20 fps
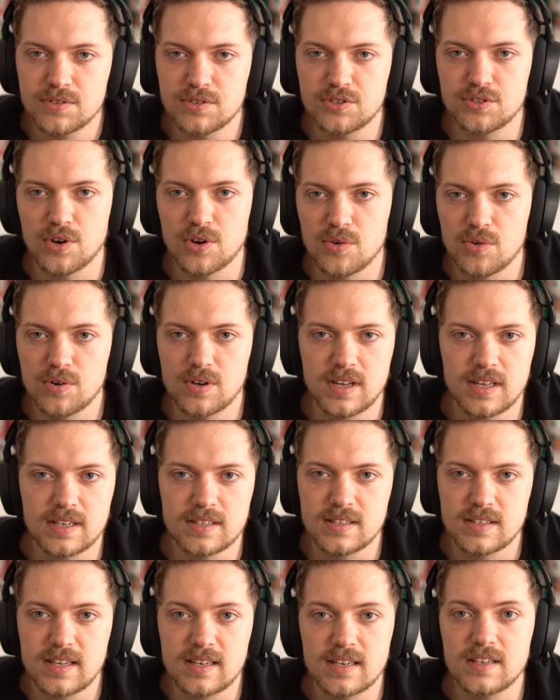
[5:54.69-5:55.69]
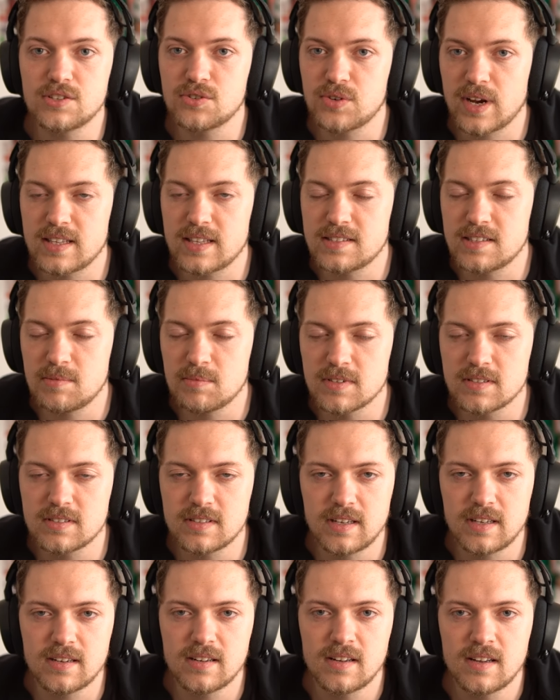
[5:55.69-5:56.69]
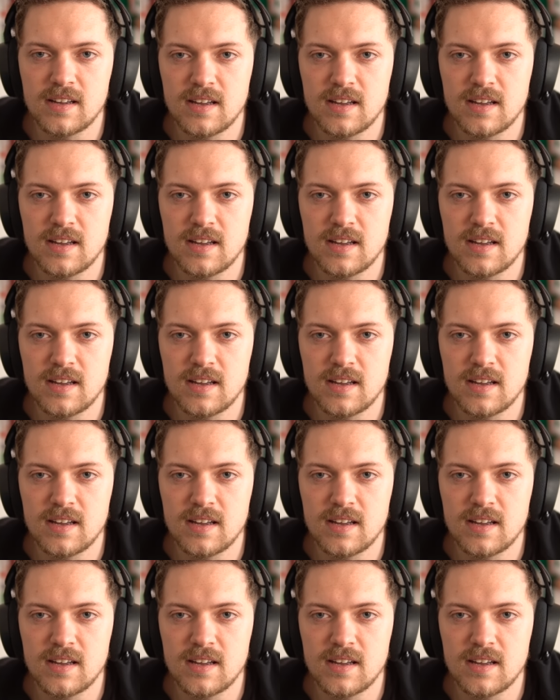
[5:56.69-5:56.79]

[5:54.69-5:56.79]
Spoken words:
So it integrates seamlessly.